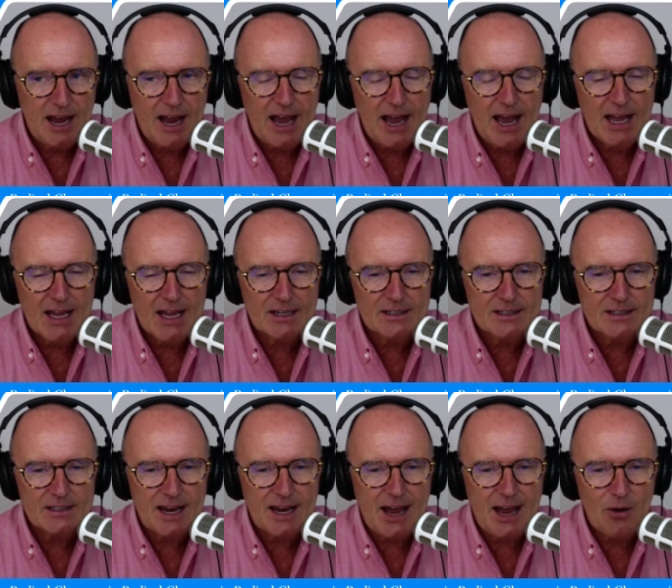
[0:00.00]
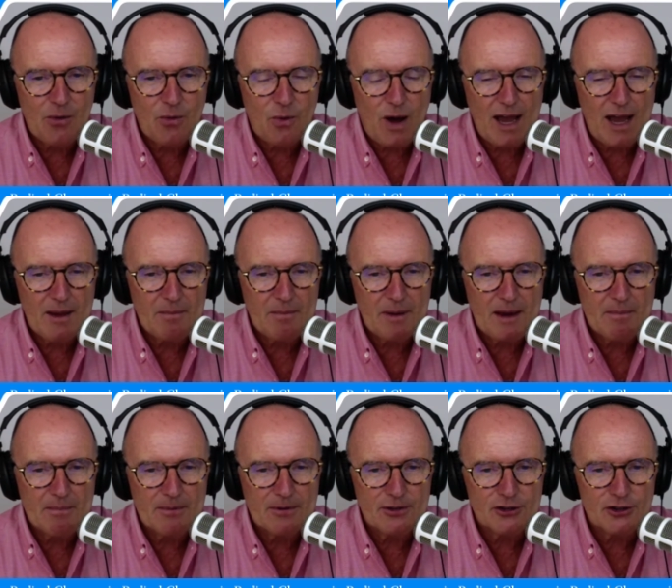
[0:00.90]
and why
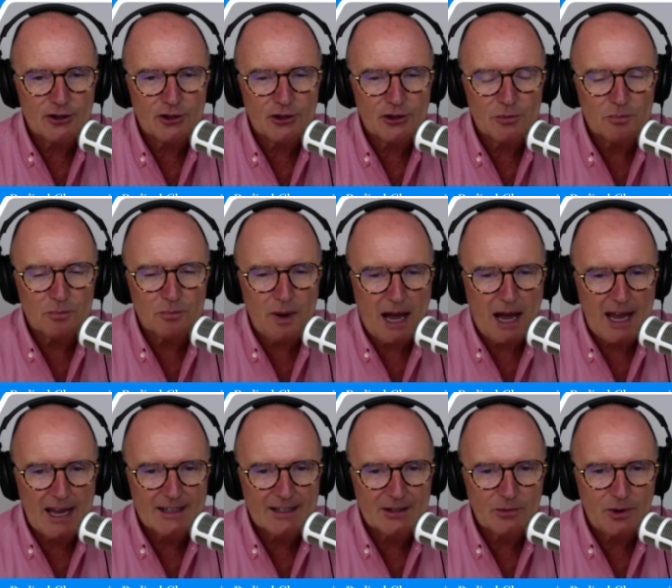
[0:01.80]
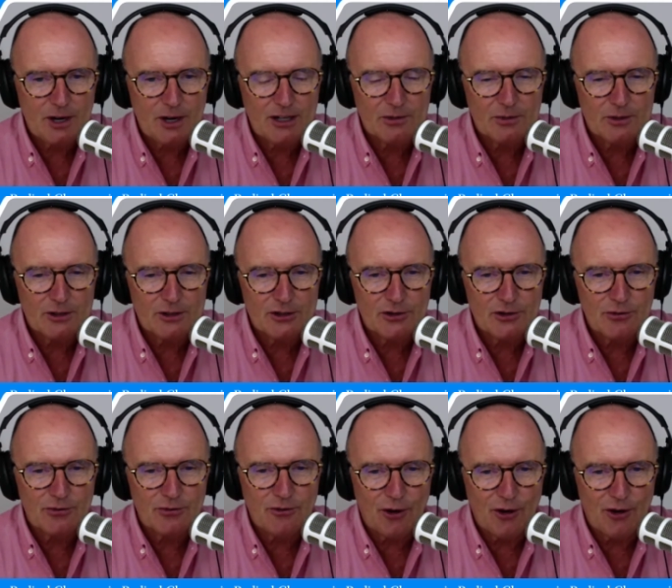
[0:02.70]
people should buy it and what it will do
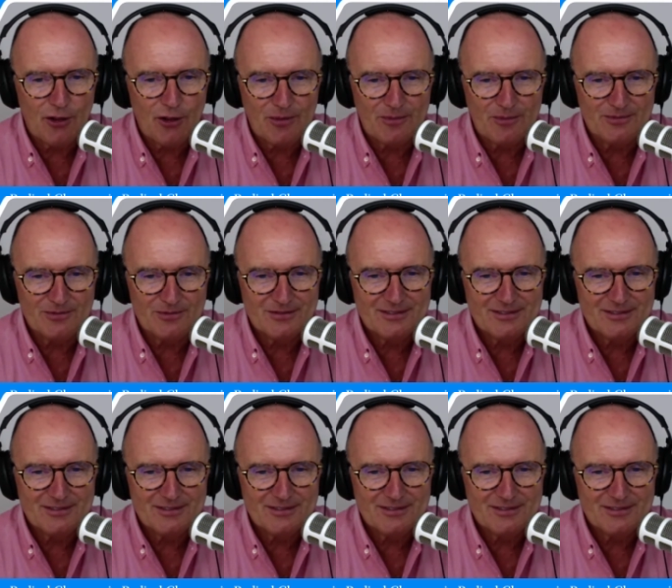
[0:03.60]
for them.